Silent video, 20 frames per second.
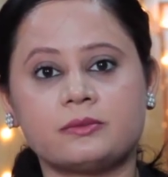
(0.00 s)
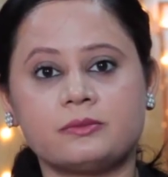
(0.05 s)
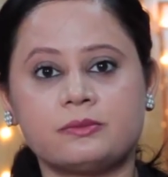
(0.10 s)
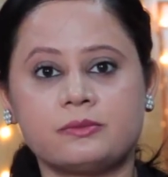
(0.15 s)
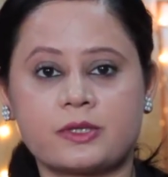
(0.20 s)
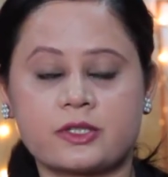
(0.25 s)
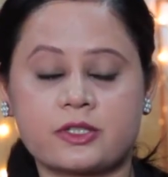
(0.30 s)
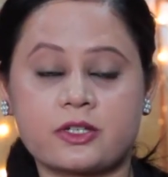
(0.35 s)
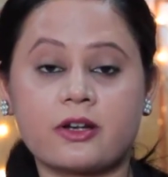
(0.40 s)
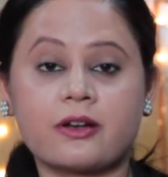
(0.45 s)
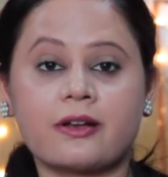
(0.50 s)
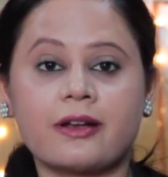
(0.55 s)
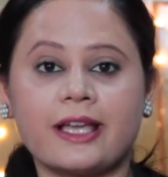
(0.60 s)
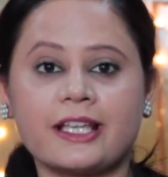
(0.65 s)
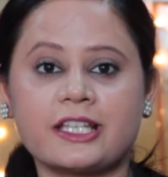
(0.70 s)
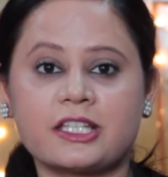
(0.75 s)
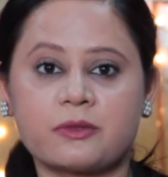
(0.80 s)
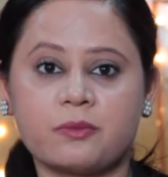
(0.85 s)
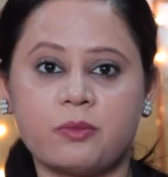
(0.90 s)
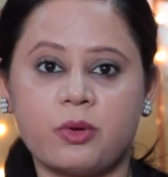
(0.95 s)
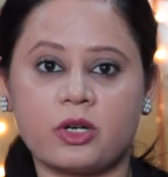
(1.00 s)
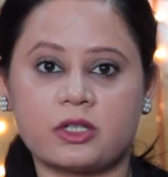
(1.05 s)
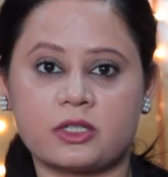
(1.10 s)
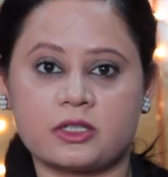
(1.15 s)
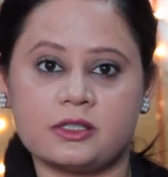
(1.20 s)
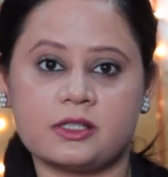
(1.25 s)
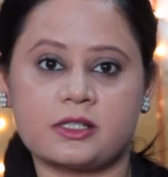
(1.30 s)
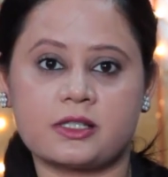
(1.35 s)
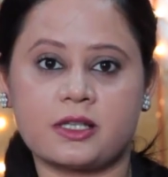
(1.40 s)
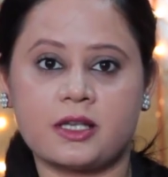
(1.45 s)
sterilized
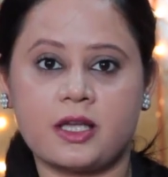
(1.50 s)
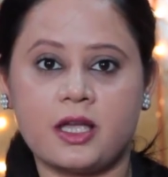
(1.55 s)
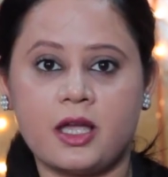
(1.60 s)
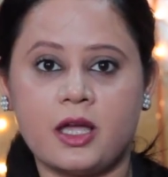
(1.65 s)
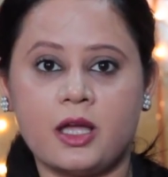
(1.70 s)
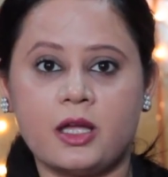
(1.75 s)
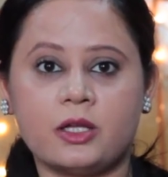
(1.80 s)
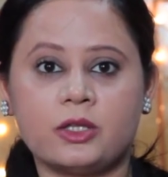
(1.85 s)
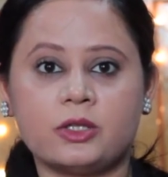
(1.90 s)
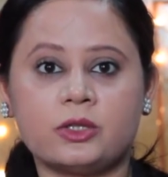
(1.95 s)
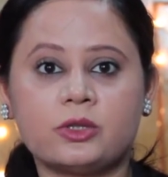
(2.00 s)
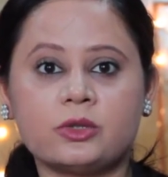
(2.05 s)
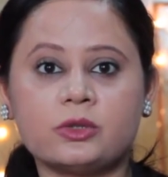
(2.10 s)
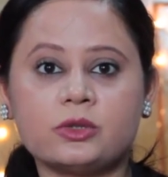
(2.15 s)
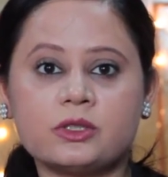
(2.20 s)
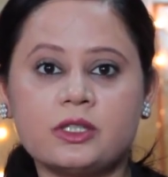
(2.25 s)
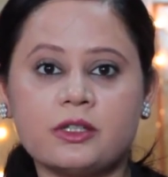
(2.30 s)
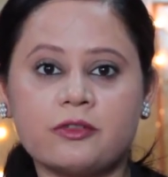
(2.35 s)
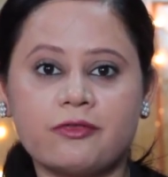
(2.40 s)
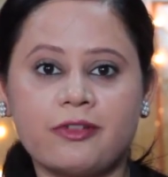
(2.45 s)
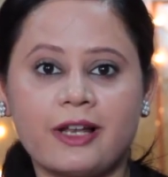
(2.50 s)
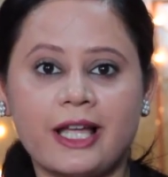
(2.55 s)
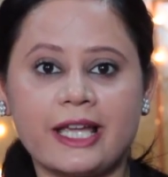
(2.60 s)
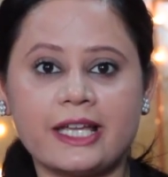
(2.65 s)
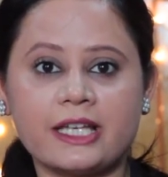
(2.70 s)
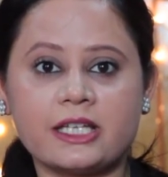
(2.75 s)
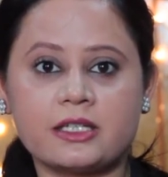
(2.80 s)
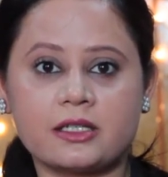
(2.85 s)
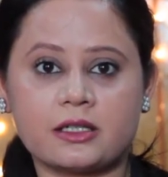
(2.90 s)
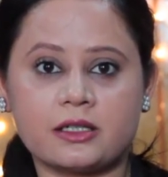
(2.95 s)
bottles. Though the
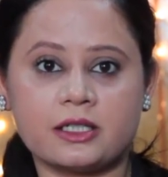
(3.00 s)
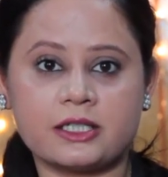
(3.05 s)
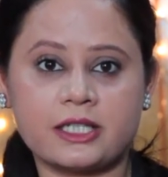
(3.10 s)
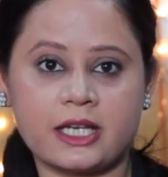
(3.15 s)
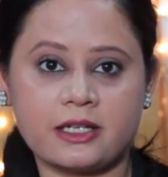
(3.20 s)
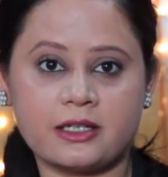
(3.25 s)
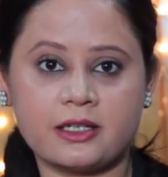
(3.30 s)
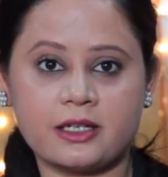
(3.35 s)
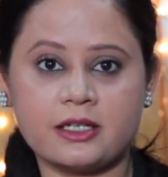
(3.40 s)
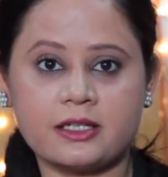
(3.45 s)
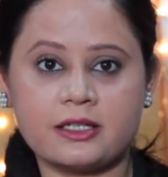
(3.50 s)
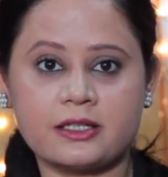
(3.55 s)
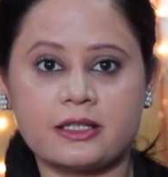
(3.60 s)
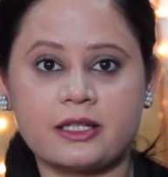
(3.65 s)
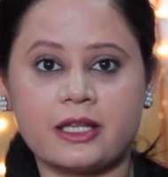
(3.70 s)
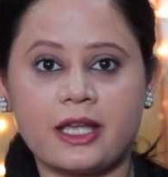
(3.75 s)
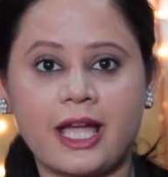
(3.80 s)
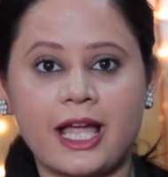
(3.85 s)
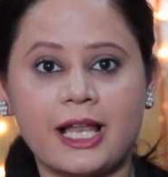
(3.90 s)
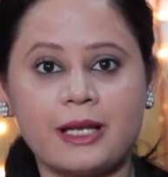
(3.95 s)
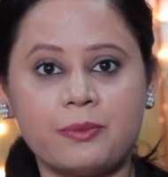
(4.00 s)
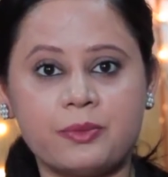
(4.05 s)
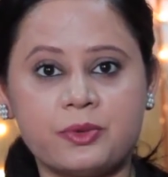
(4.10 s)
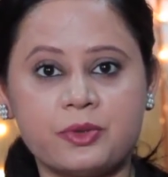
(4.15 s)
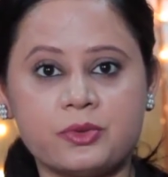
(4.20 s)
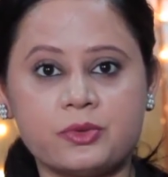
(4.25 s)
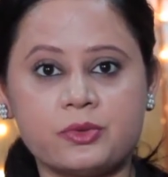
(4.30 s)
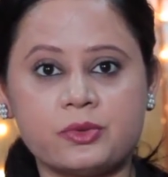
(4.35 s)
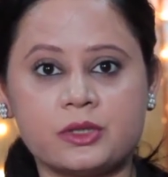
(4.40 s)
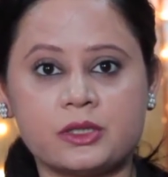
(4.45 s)
flight attendants, they help
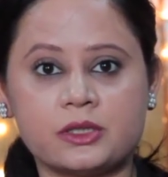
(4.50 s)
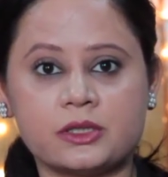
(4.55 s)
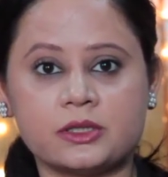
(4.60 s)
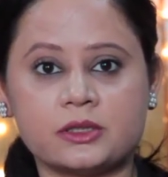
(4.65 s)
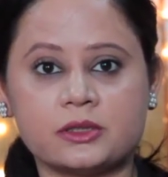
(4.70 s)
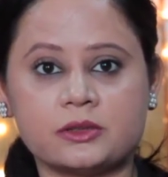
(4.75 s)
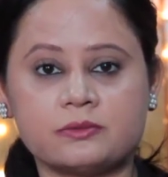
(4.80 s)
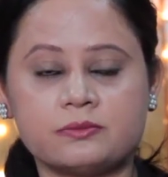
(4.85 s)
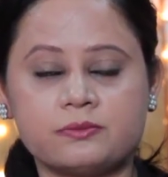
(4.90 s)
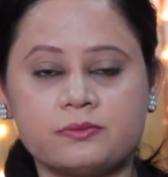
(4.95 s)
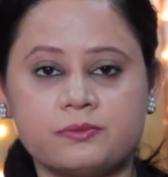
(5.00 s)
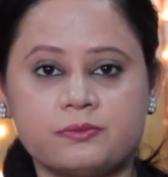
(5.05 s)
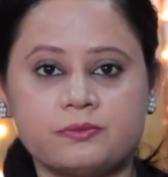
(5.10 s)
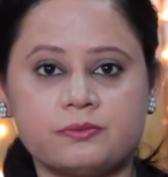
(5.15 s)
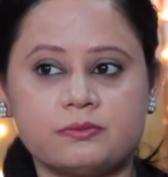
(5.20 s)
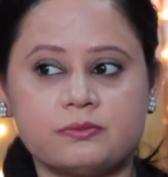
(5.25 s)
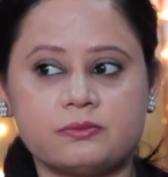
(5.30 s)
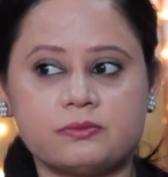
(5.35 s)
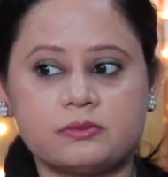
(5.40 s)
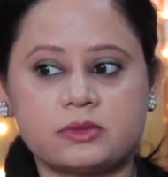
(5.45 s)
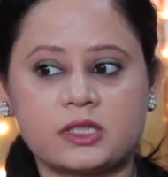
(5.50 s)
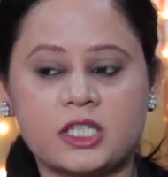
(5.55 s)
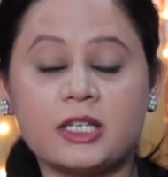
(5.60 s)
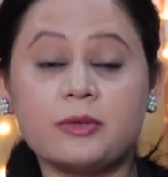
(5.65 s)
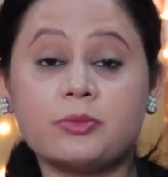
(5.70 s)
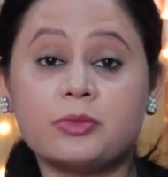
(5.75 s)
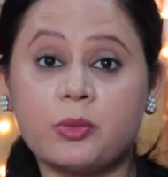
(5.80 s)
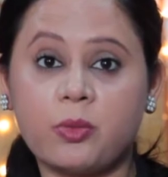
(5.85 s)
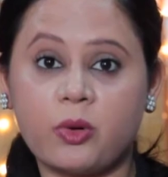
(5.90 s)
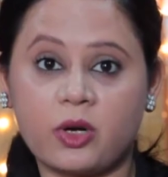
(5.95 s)
you
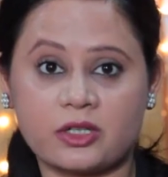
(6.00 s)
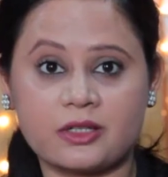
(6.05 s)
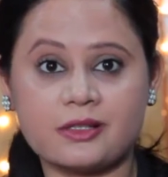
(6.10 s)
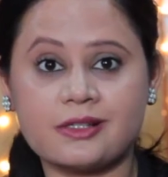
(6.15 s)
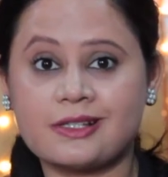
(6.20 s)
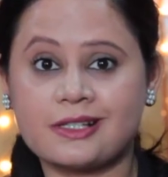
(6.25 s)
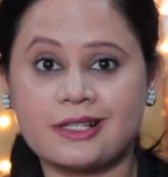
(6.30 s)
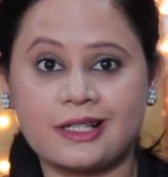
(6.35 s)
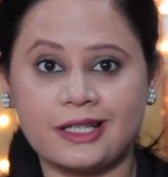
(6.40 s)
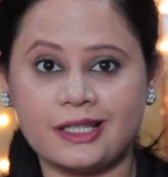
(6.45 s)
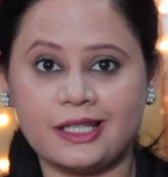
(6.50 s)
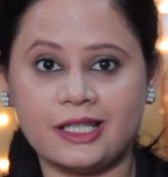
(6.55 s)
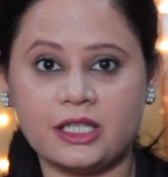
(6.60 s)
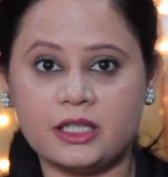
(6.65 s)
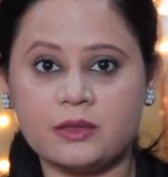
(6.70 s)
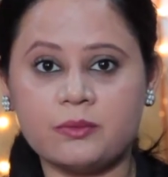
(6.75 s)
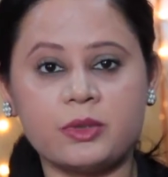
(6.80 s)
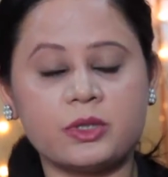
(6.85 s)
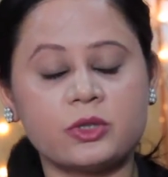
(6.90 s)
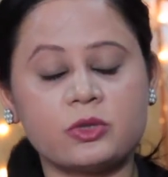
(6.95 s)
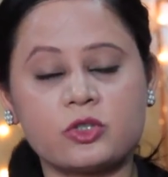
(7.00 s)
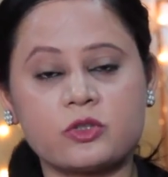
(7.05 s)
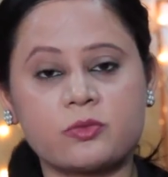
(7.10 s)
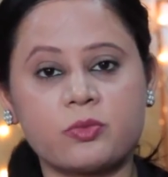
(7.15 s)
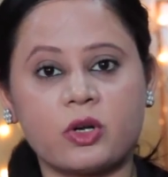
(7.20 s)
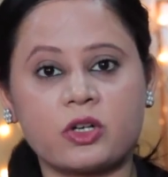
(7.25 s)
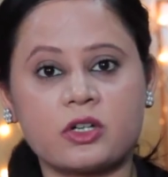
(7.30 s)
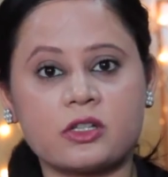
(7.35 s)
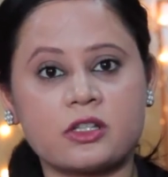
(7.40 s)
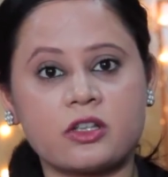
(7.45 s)
keep the bottles clean, but those
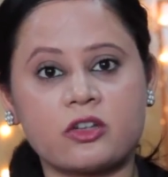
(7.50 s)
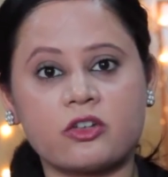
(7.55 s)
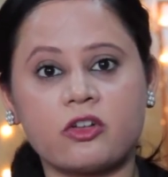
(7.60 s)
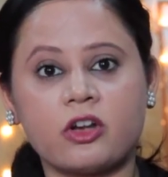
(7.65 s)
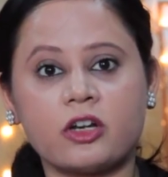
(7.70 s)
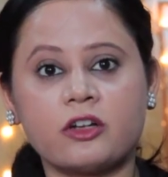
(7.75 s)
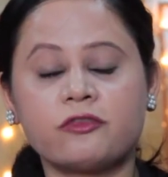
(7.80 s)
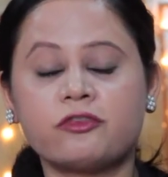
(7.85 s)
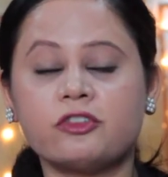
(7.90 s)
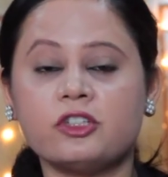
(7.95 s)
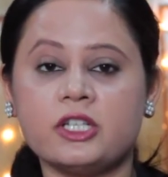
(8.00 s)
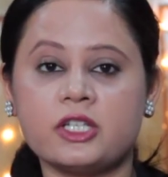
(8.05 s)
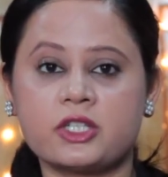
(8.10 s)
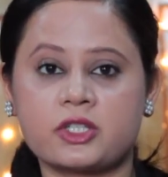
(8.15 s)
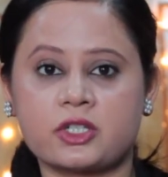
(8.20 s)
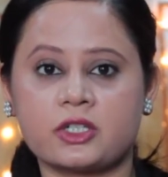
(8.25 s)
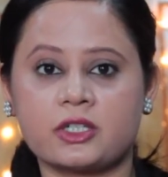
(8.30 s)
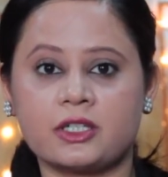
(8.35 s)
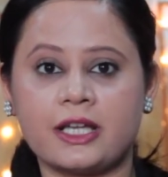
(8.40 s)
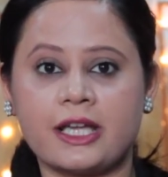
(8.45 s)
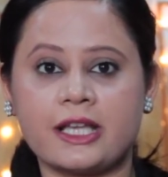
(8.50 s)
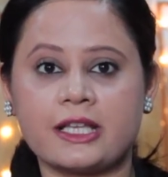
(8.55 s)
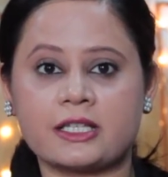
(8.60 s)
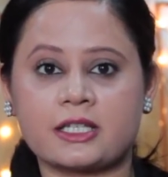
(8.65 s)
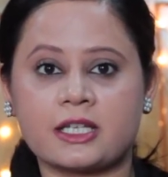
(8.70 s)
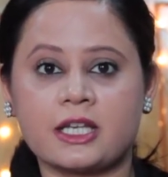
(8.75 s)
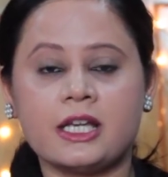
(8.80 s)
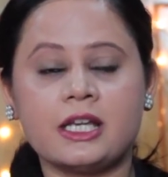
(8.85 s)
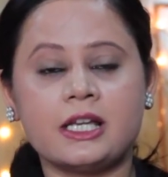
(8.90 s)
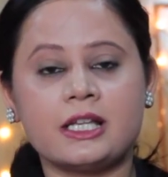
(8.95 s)
bottles are not fully
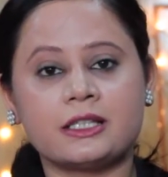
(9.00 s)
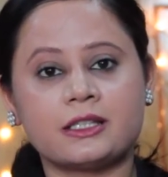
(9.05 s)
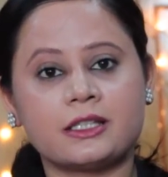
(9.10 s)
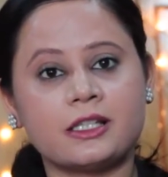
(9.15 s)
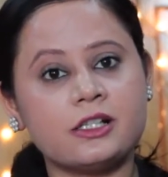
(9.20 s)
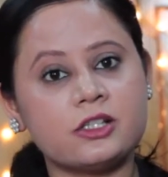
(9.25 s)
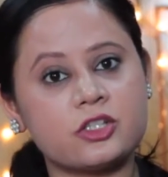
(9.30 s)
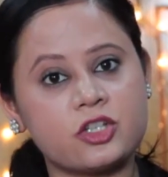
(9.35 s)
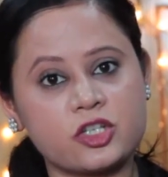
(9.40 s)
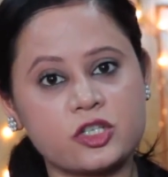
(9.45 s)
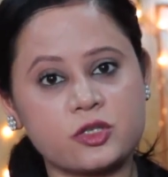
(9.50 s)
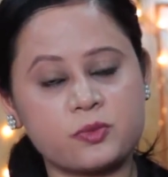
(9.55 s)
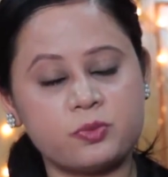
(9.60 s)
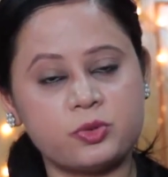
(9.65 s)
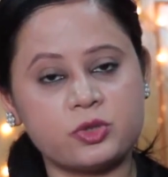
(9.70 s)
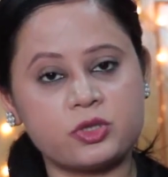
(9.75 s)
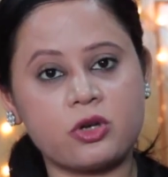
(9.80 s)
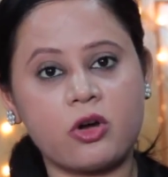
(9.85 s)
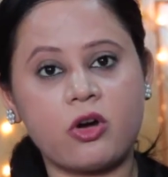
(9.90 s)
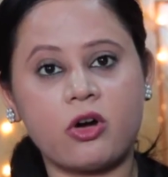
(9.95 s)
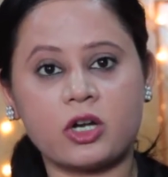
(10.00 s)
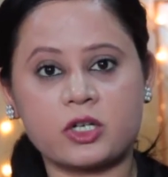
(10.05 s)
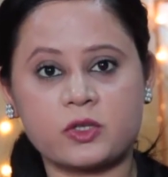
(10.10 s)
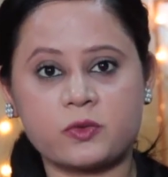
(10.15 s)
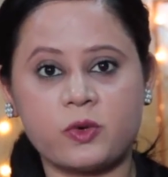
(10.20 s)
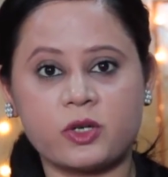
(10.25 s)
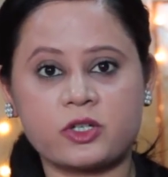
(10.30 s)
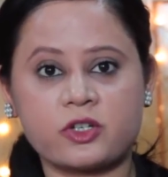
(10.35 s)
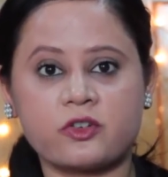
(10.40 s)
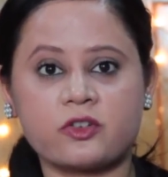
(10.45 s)
sterilized. They'll just put hot
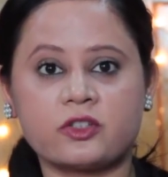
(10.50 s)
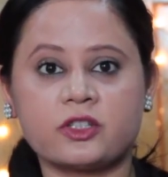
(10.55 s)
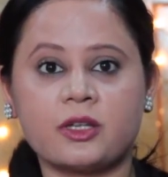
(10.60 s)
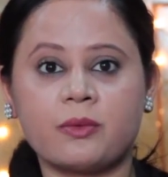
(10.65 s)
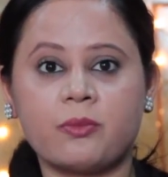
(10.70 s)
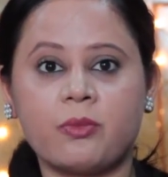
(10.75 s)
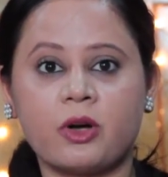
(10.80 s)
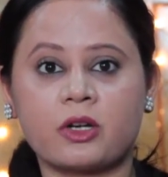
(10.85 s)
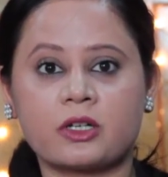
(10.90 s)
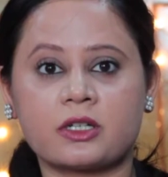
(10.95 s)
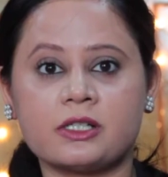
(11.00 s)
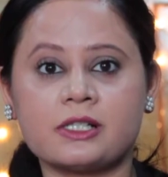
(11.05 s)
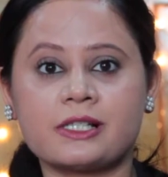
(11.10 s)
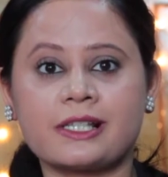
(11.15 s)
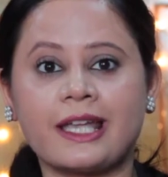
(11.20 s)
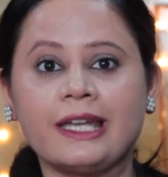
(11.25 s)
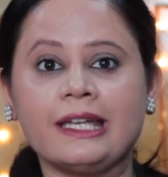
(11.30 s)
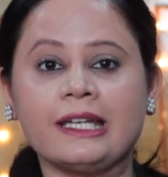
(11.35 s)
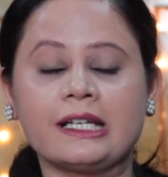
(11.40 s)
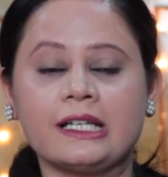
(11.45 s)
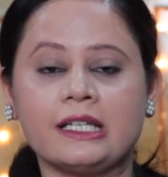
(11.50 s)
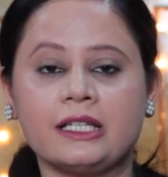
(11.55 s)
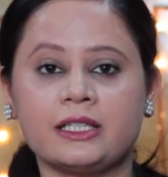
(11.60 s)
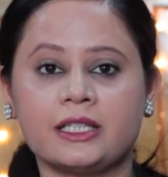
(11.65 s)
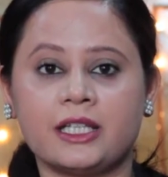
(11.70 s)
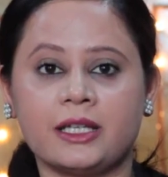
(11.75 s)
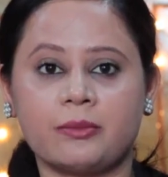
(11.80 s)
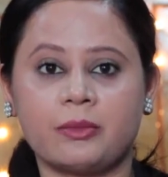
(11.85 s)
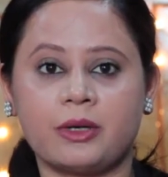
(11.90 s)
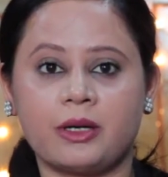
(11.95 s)
water in the bottles and clean
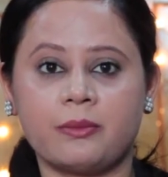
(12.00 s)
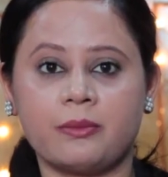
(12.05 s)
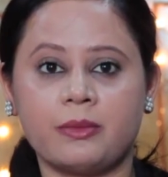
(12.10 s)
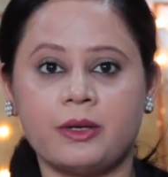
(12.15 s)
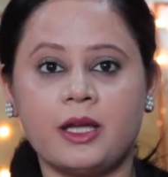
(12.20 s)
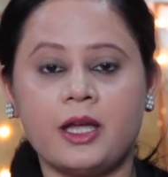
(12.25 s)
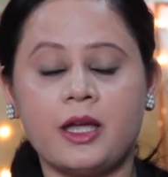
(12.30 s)
them up.